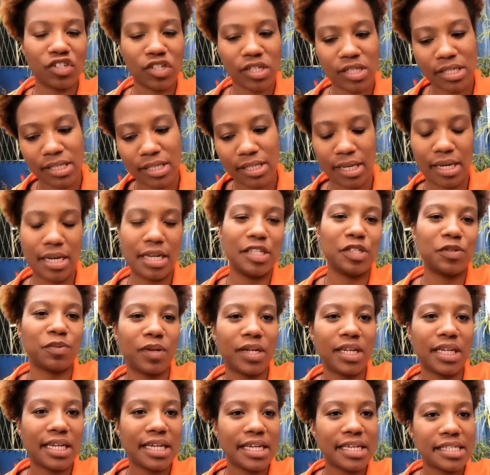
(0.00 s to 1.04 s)
It's just, it is
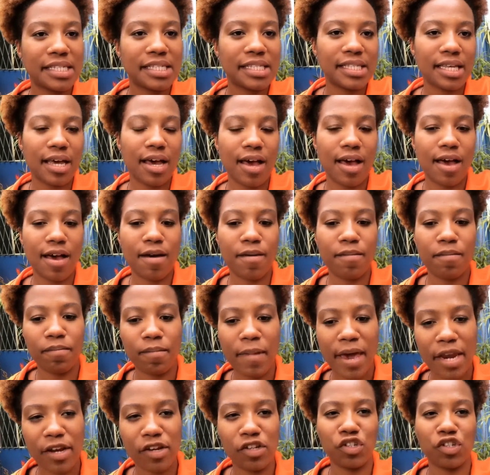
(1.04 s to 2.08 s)
what it is.
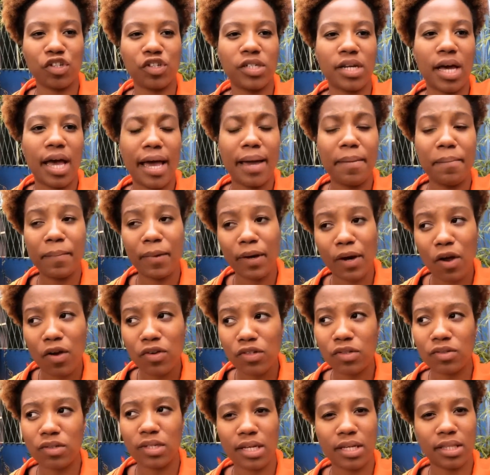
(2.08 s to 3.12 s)
Manage your time, but
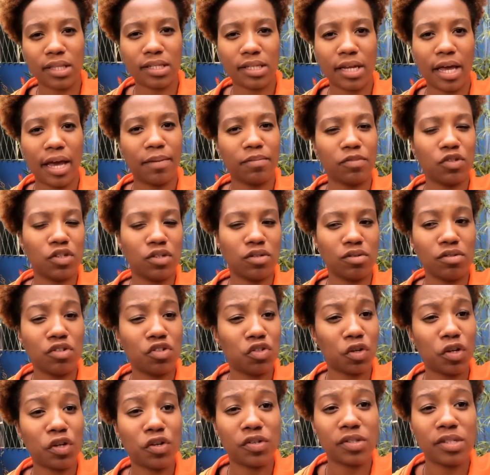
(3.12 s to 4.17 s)
also take the time to
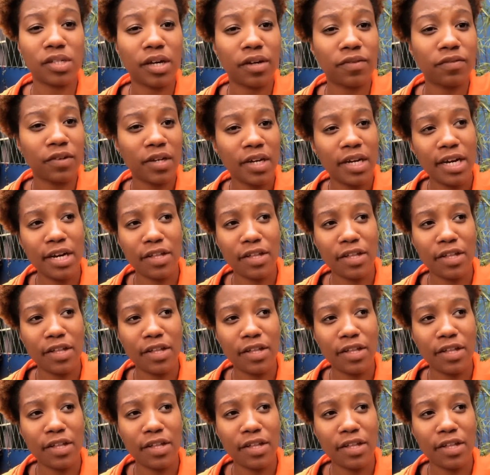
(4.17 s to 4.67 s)
enjoy yourself.